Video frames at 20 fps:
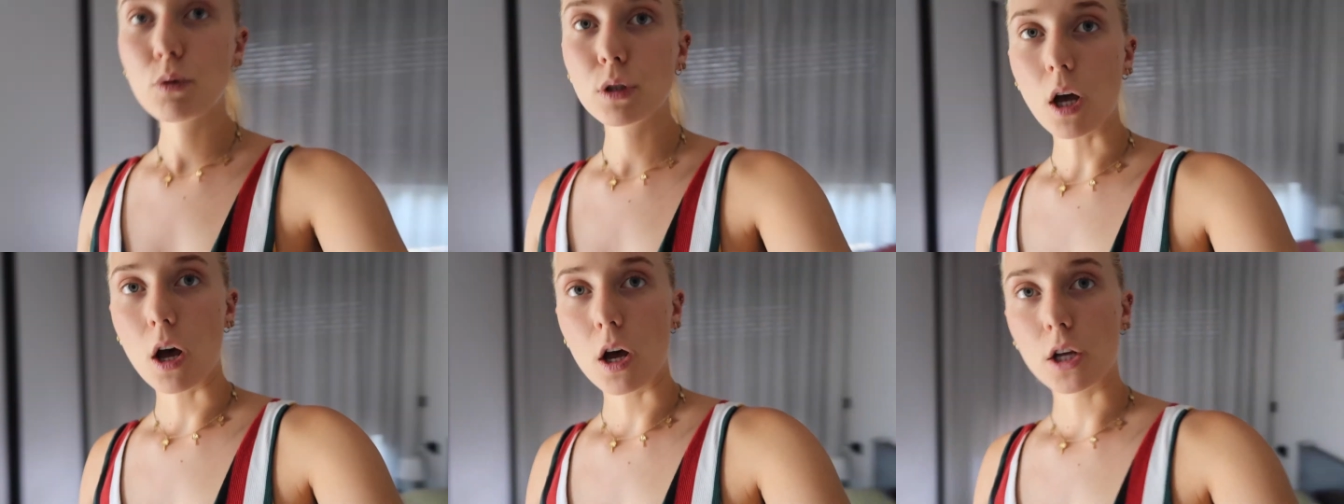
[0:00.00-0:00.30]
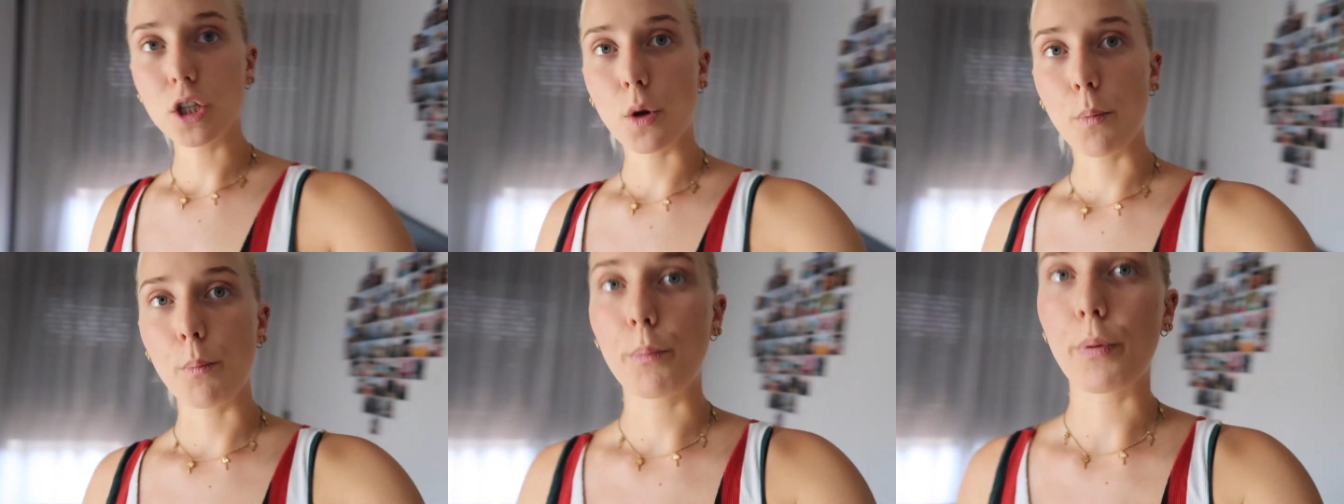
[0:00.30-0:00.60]
would
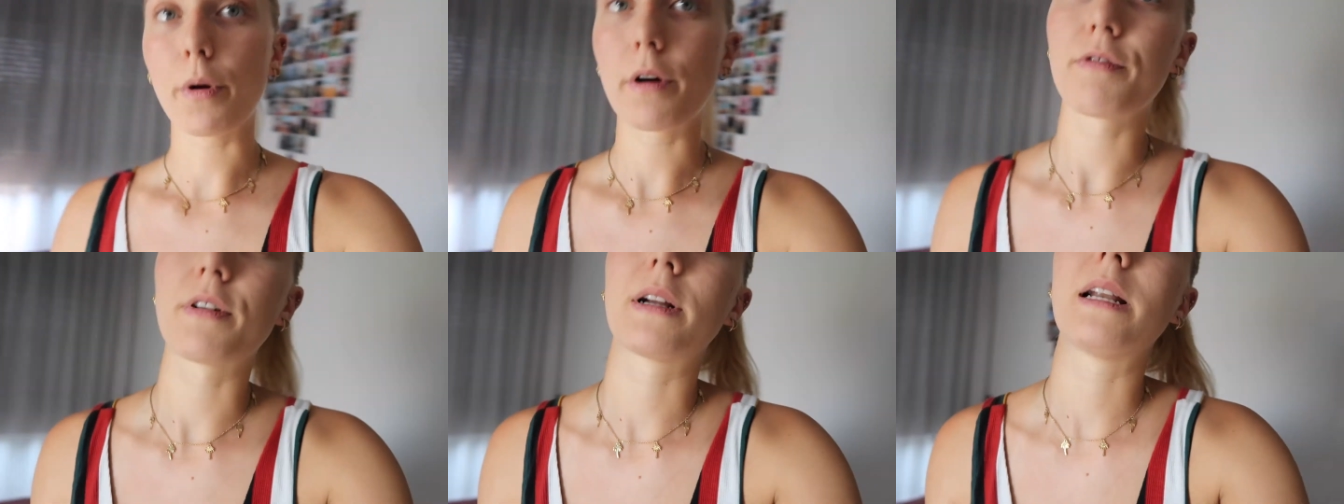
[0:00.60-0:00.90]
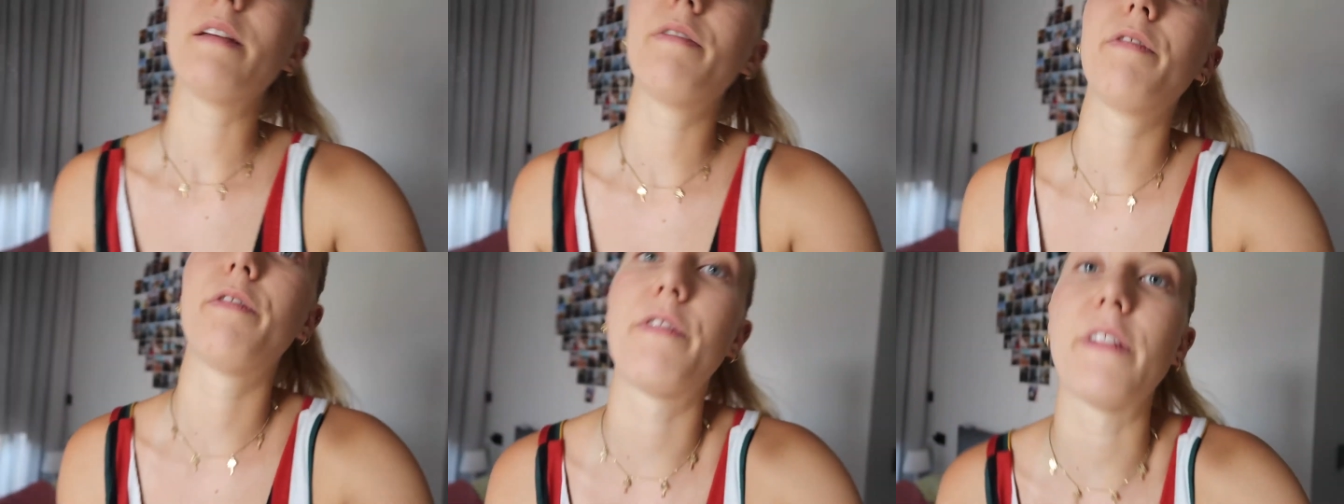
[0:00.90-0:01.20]
also
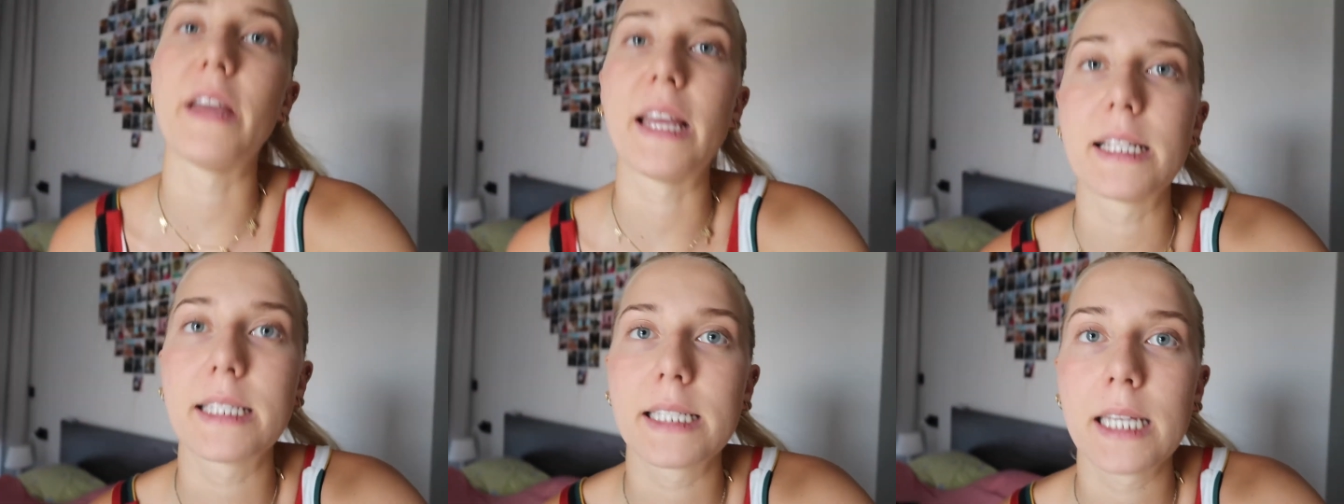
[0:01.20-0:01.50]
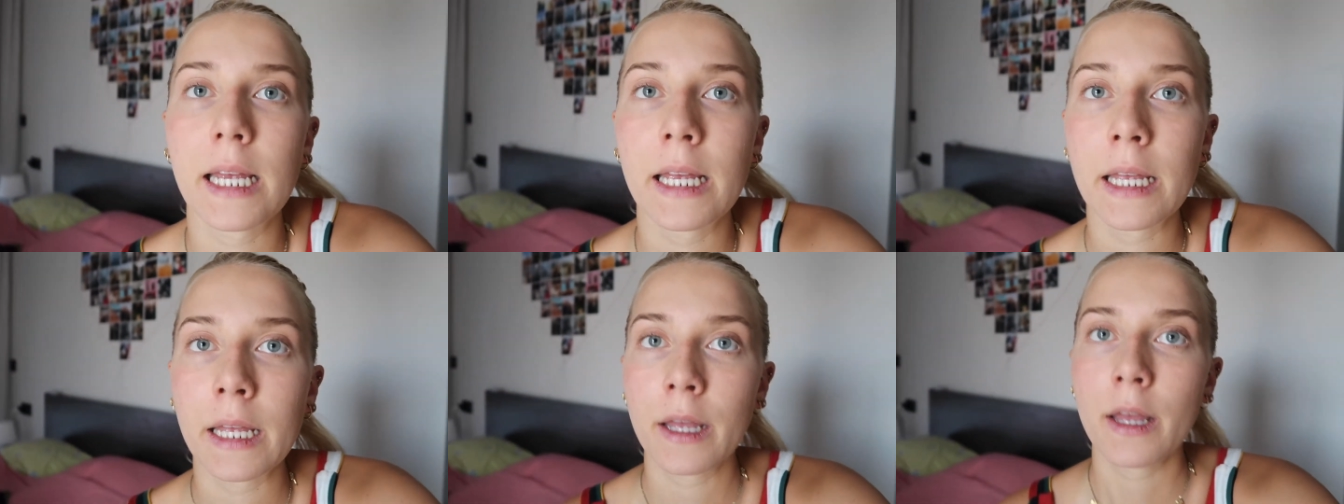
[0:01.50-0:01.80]
perfectly fit
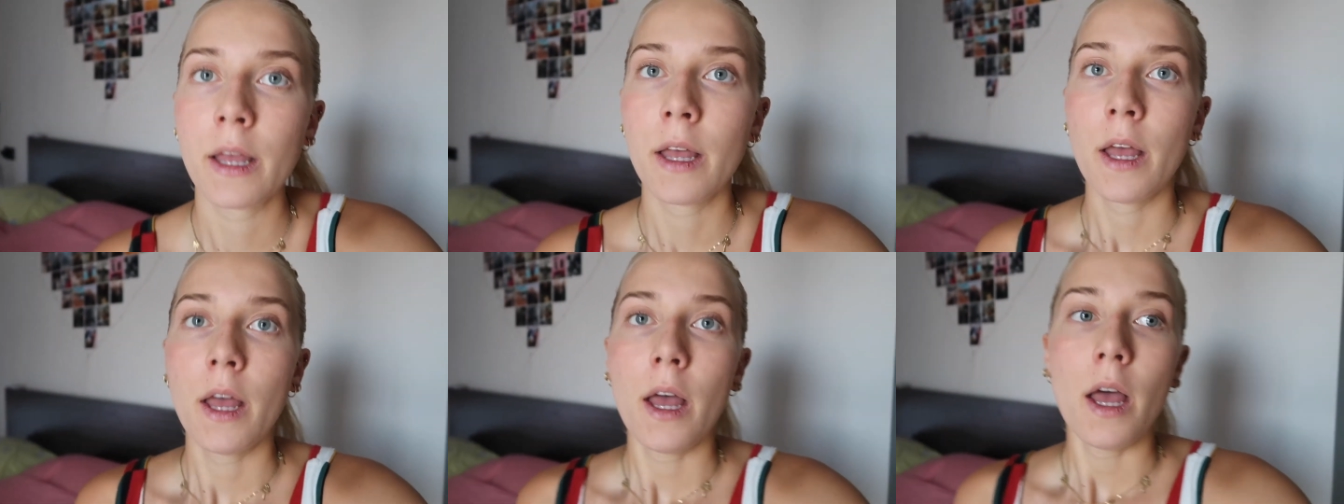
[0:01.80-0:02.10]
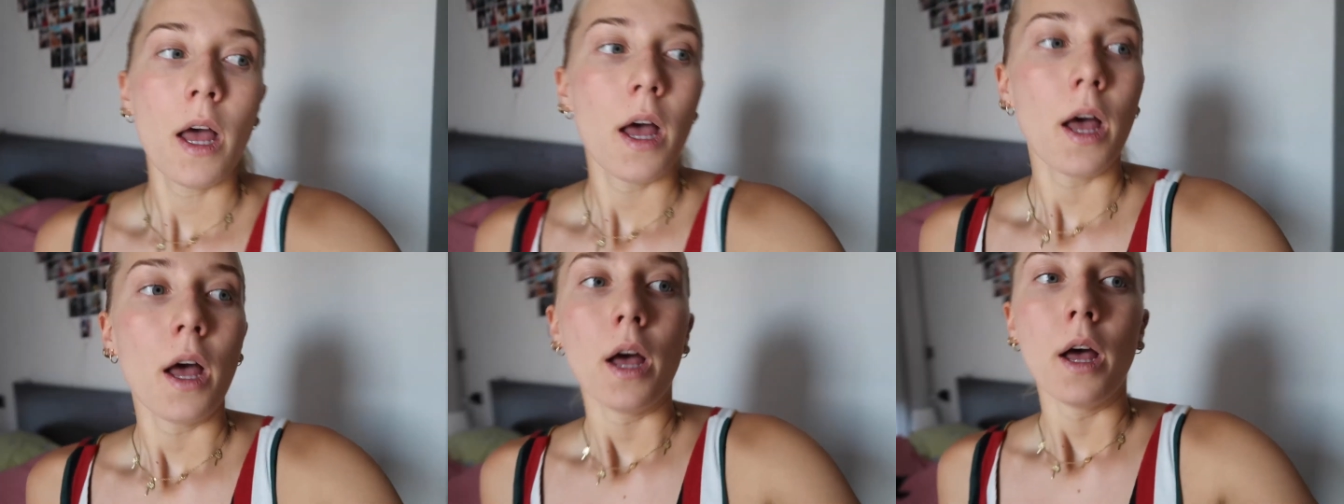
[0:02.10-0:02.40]

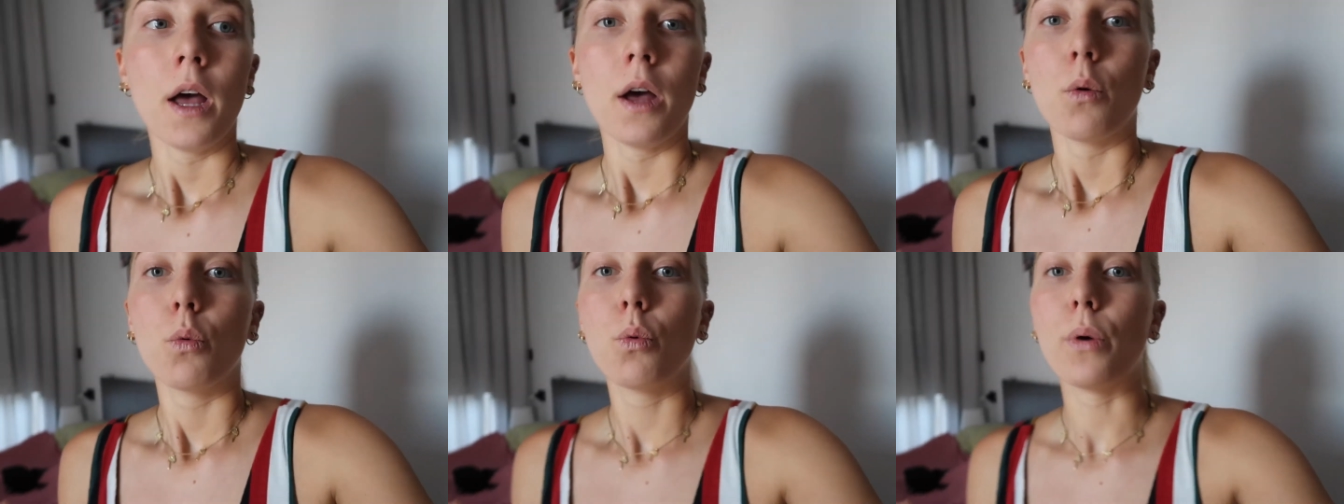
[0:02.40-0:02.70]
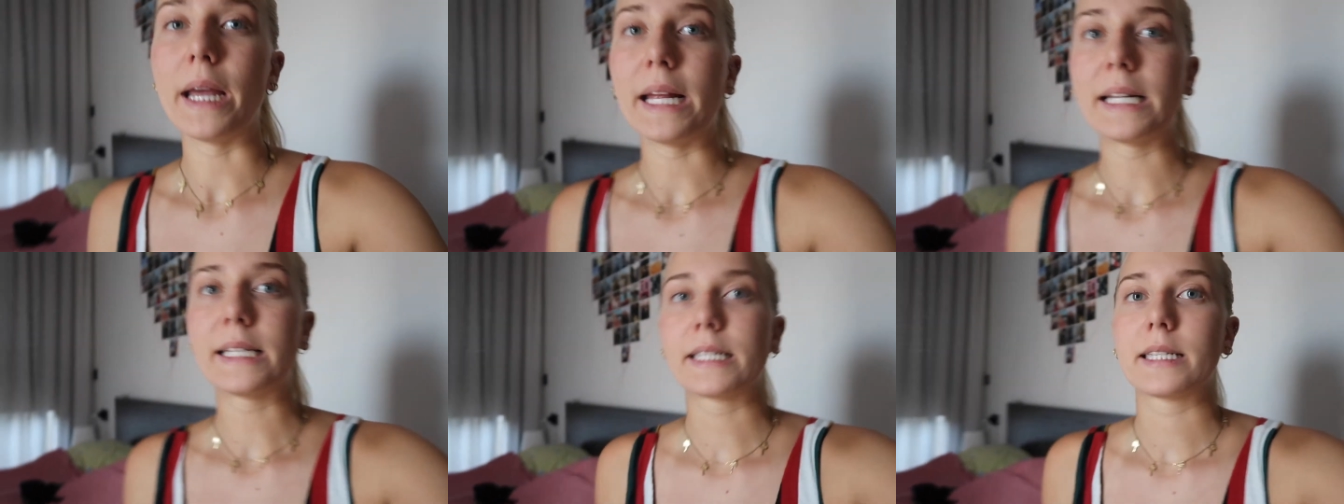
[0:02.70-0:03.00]

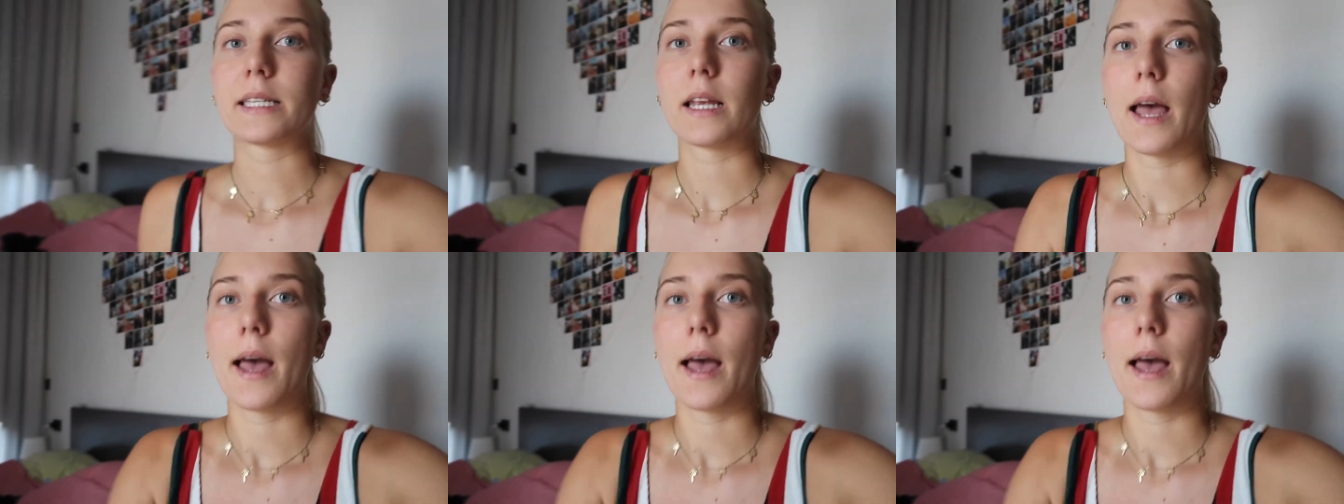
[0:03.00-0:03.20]
with...